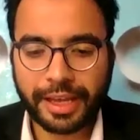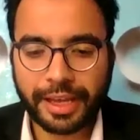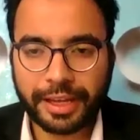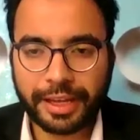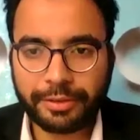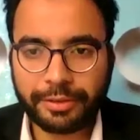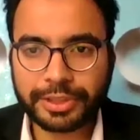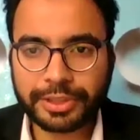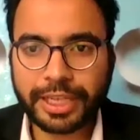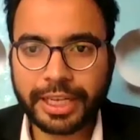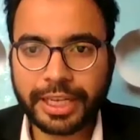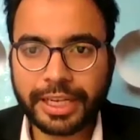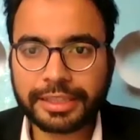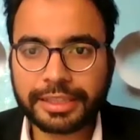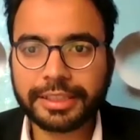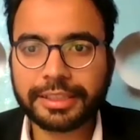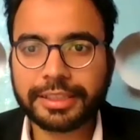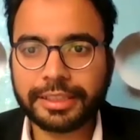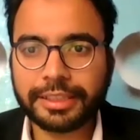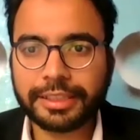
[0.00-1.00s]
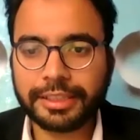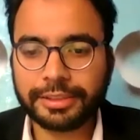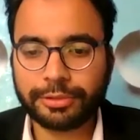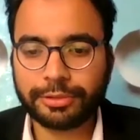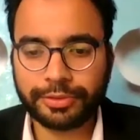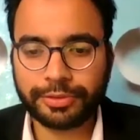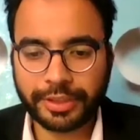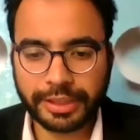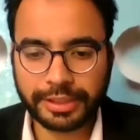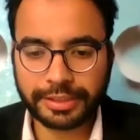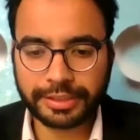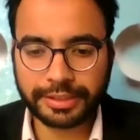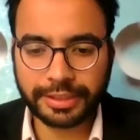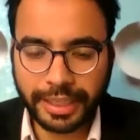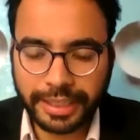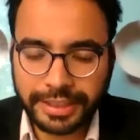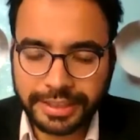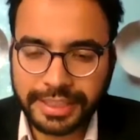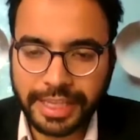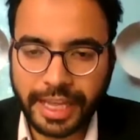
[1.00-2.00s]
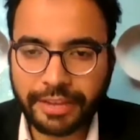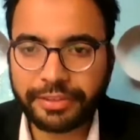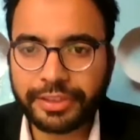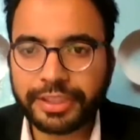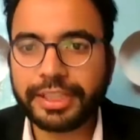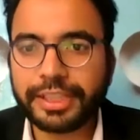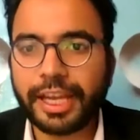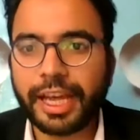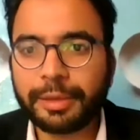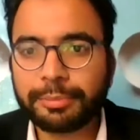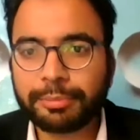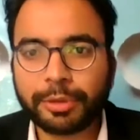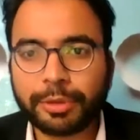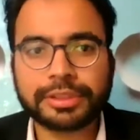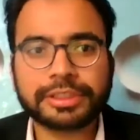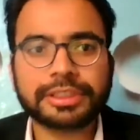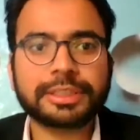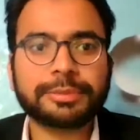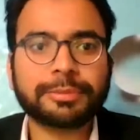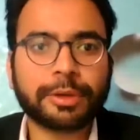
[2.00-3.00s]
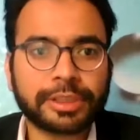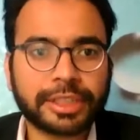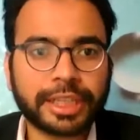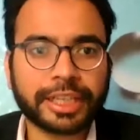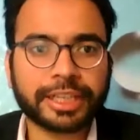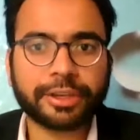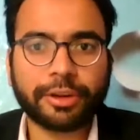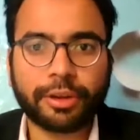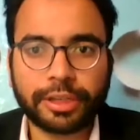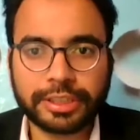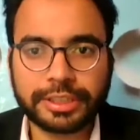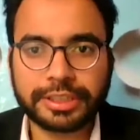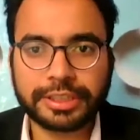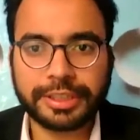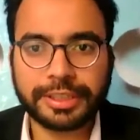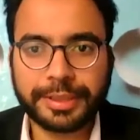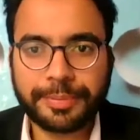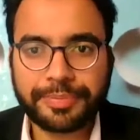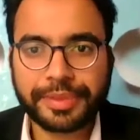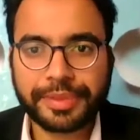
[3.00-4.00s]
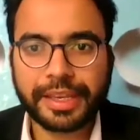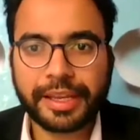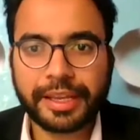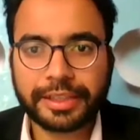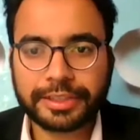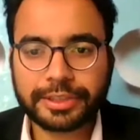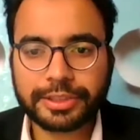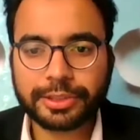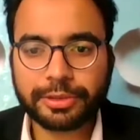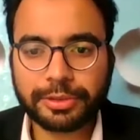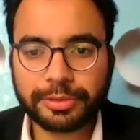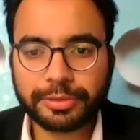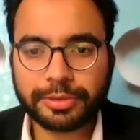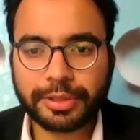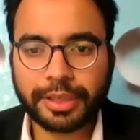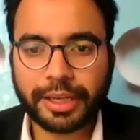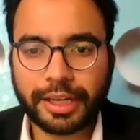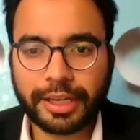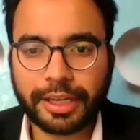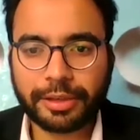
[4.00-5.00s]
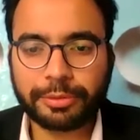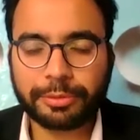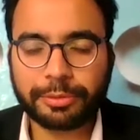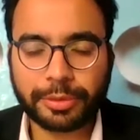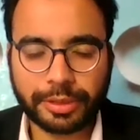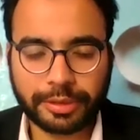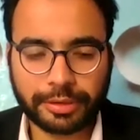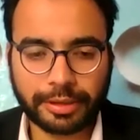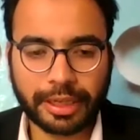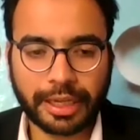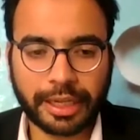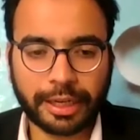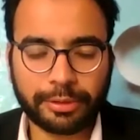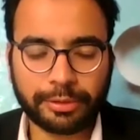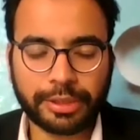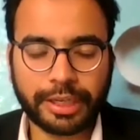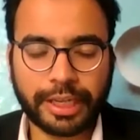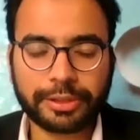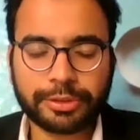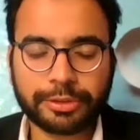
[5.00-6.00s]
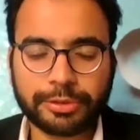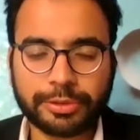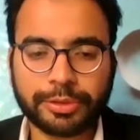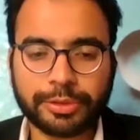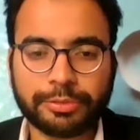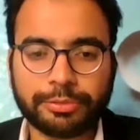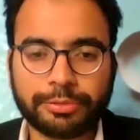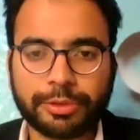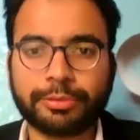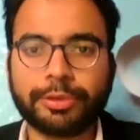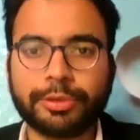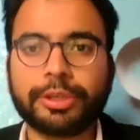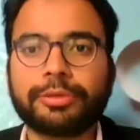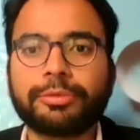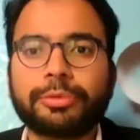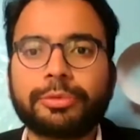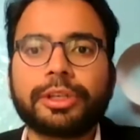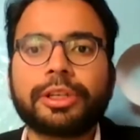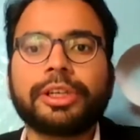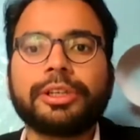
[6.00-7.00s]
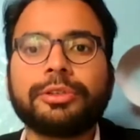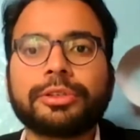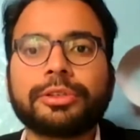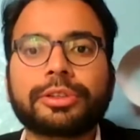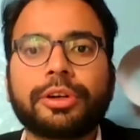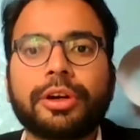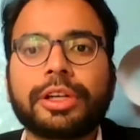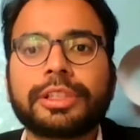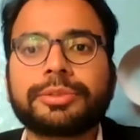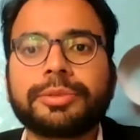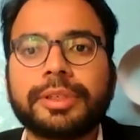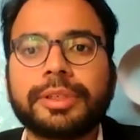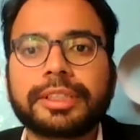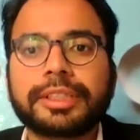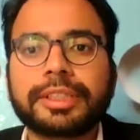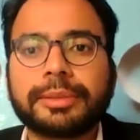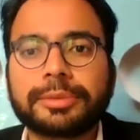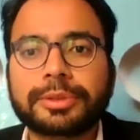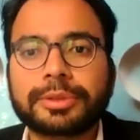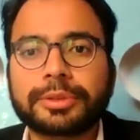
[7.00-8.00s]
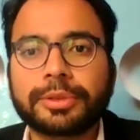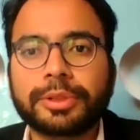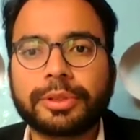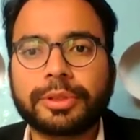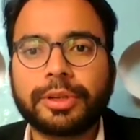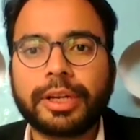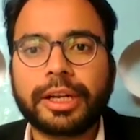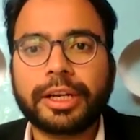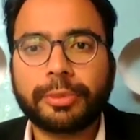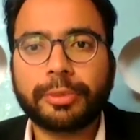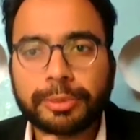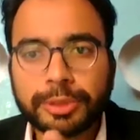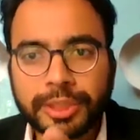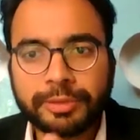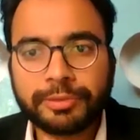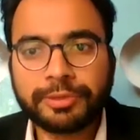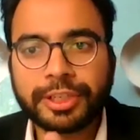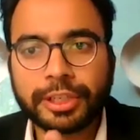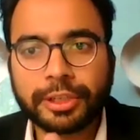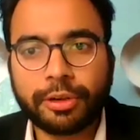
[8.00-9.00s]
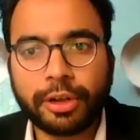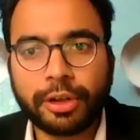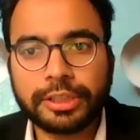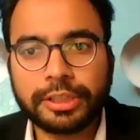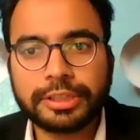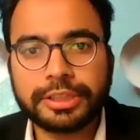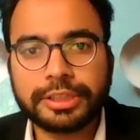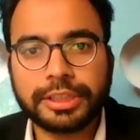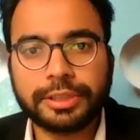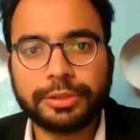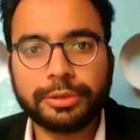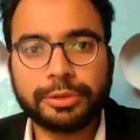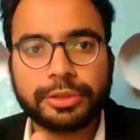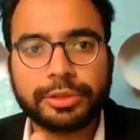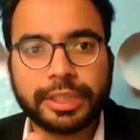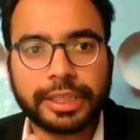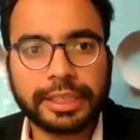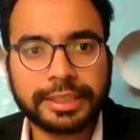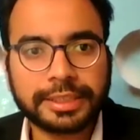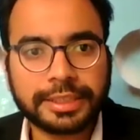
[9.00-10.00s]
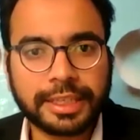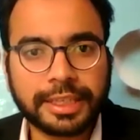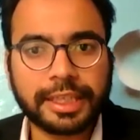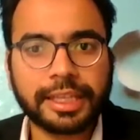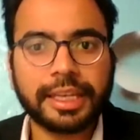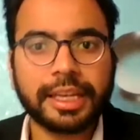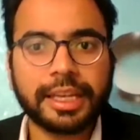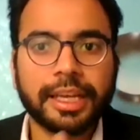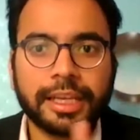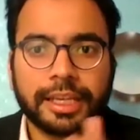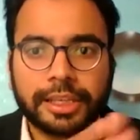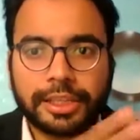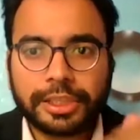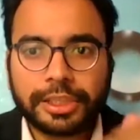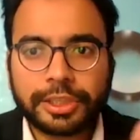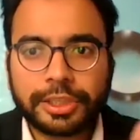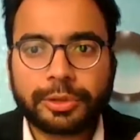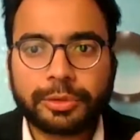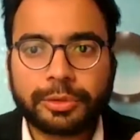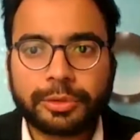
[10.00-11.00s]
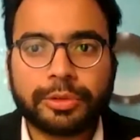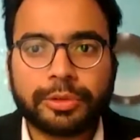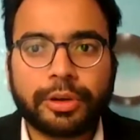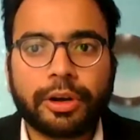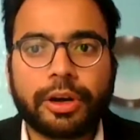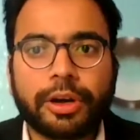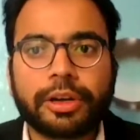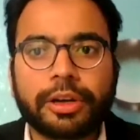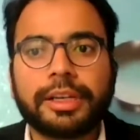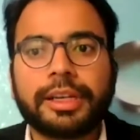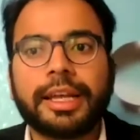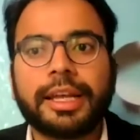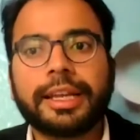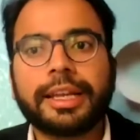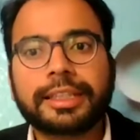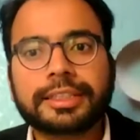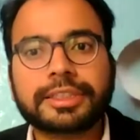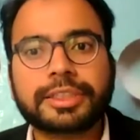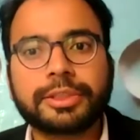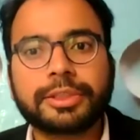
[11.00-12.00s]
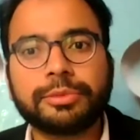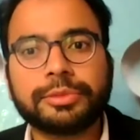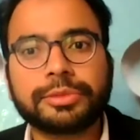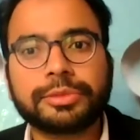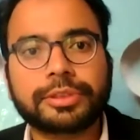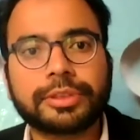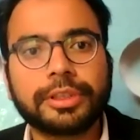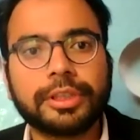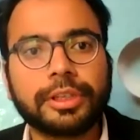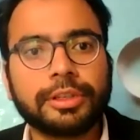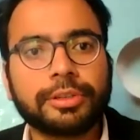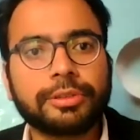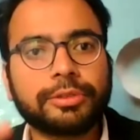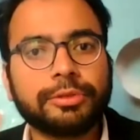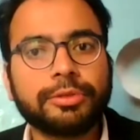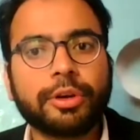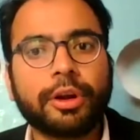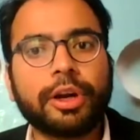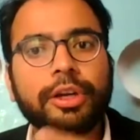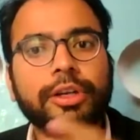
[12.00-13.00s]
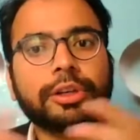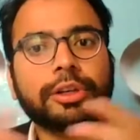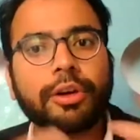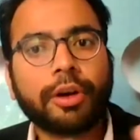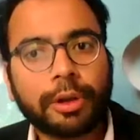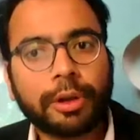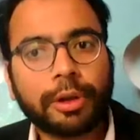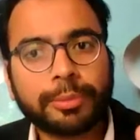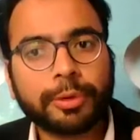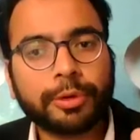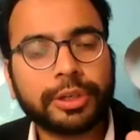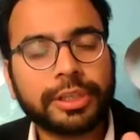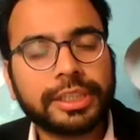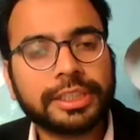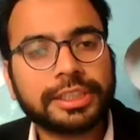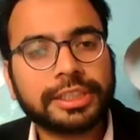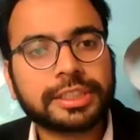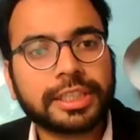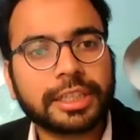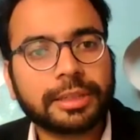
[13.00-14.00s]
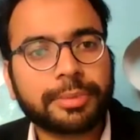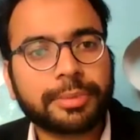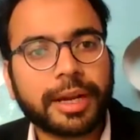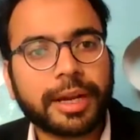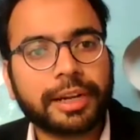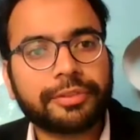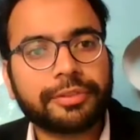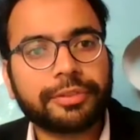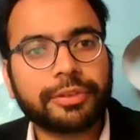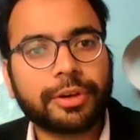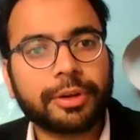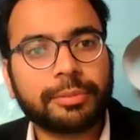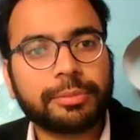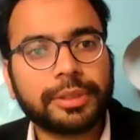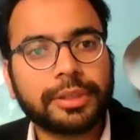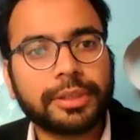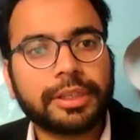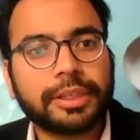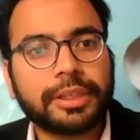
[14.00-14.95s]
Vishal, I think you're very tech savvy and positive about technology. So I would like to know what are your thoughts when it comes to adoption of technology? Do you think it's an issue or an excuse to not onboard a digital platform?